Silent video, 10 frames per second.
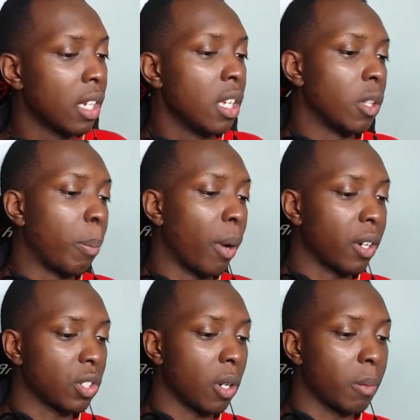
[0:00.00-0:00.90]
The
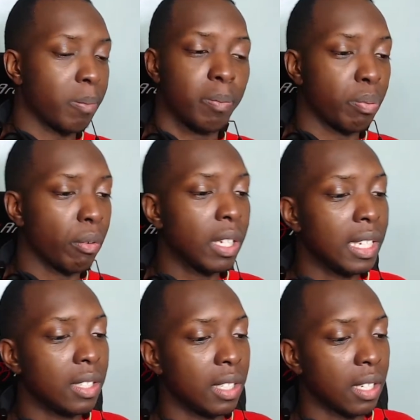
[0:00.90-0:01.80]
parts are pretty
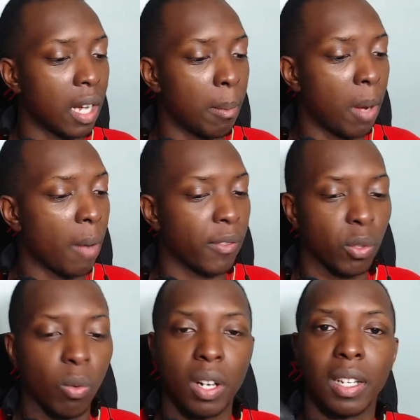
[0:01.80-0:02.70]
easy to come off if you
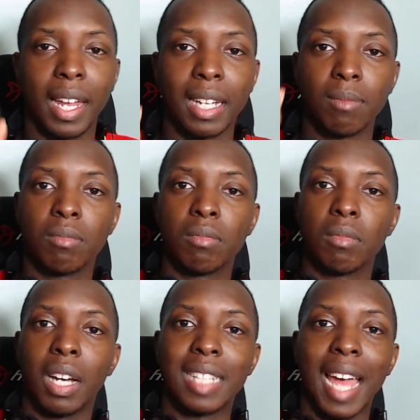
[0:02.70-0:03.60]
want to like
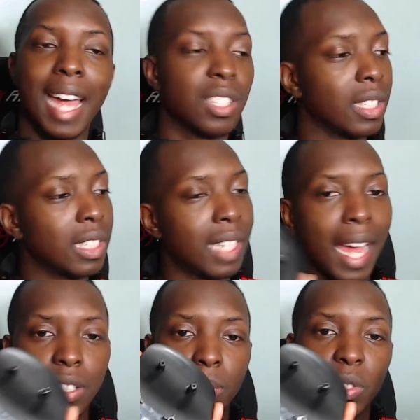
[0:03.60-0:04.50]
attach and detach them.